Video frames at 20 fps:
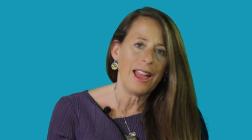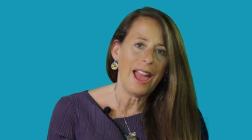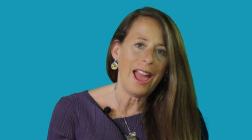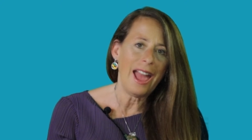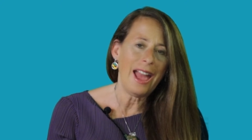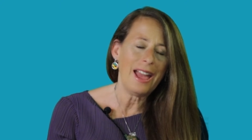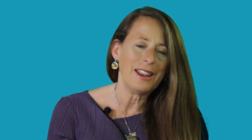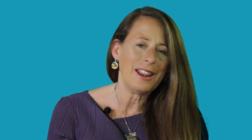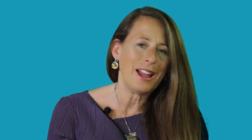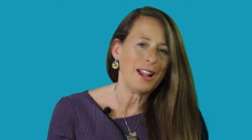
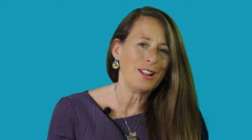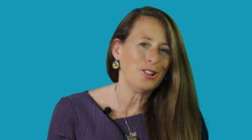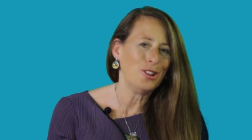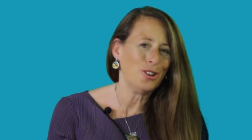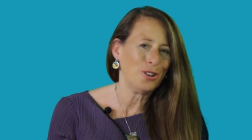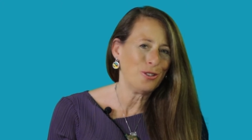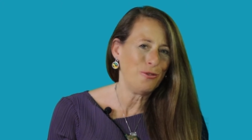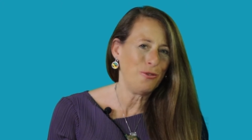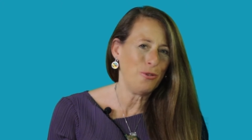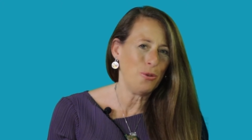and I
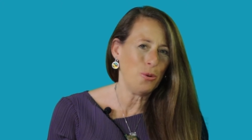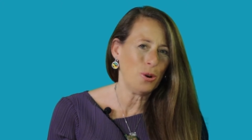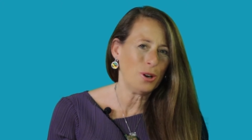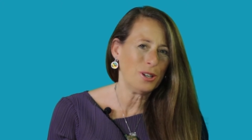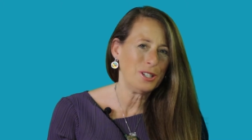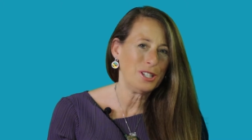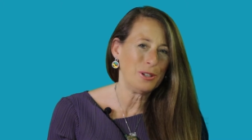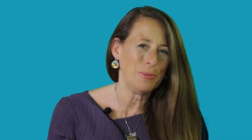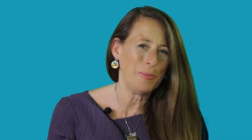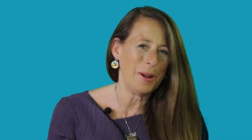look
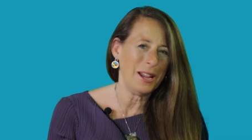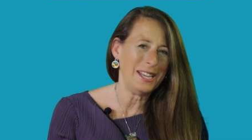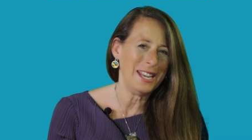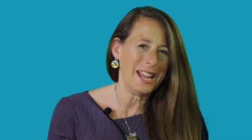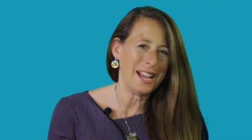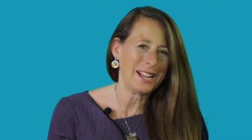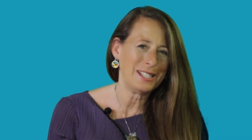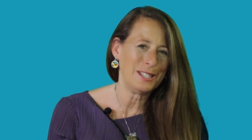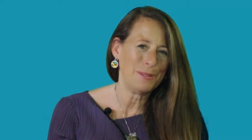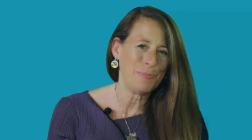forward to my
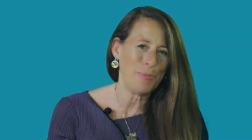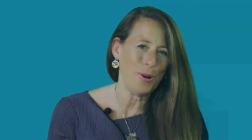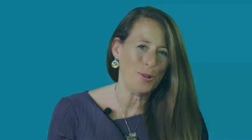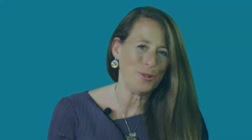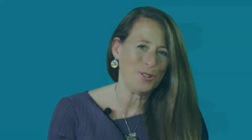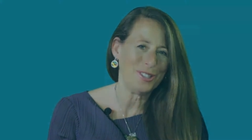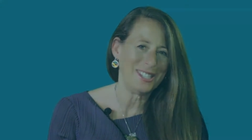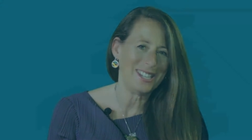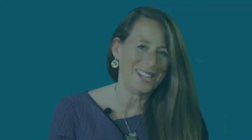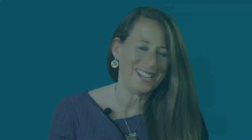next
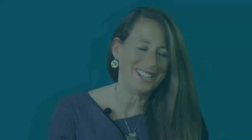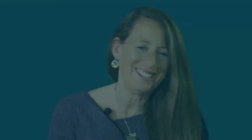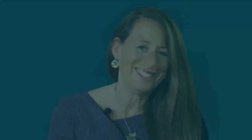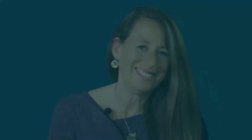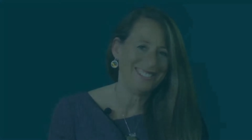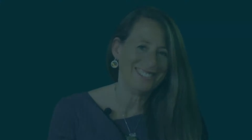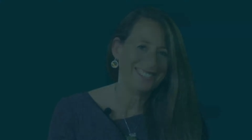posting.